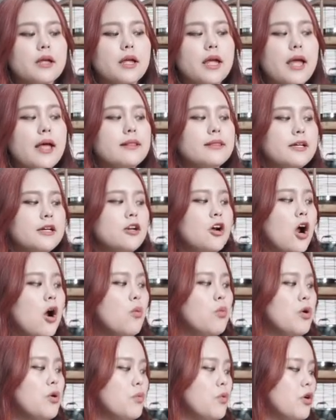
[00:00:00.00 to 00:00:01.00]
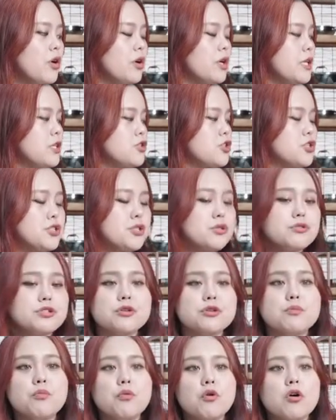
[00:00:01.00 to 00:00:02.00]
and later on we will introduce
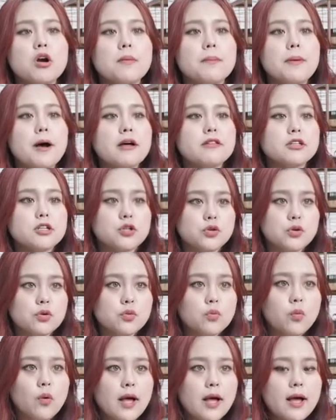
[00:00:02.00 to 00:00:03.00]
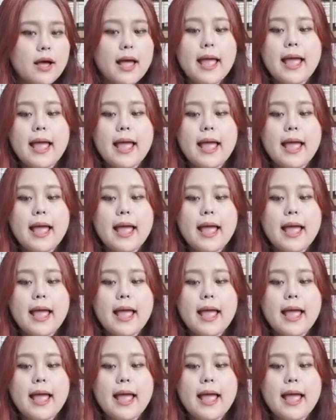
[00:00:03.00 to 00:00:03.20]
you more about the cookware